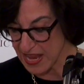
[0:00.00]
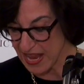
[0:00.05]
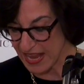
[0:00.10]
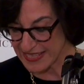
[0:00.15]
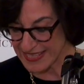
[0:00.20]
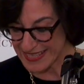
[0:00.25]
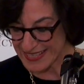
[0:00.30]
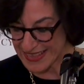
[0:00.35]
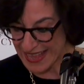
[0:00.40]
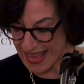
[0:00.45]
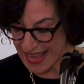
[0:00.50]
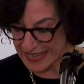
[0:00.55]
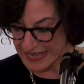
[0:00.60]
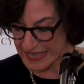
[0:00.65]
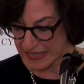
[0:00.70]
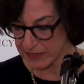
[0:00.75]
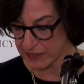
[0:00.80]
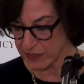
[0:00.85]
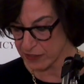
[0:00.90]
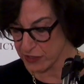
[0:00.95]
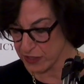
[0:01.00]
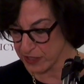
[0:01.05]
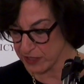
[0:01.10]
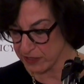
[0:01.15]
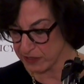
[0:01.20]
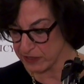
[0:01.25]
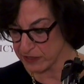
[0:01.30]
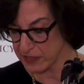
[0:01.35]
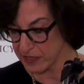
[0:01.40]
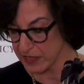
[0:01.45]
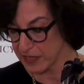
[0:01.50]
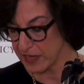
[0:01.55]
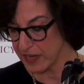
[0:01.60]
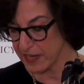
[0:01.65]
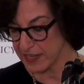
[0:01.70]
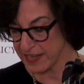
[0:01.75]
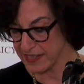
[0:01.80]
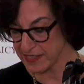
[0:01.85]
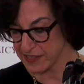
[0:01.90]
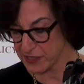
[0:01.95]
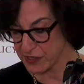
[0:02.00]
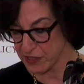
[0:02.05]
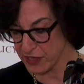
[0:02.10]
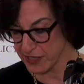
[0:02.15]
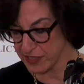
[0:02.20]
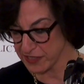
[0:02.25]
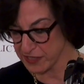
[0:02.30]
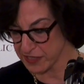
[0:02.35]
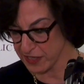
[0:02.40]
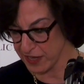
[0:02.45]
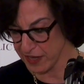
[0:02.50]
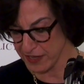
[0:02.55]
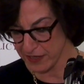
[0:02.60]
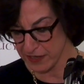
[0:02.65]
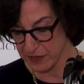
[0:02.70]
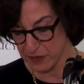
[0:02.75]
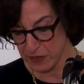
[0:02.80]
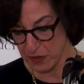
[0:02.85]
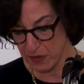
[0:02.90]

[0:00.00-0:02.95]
and to that end, a shield against genocide,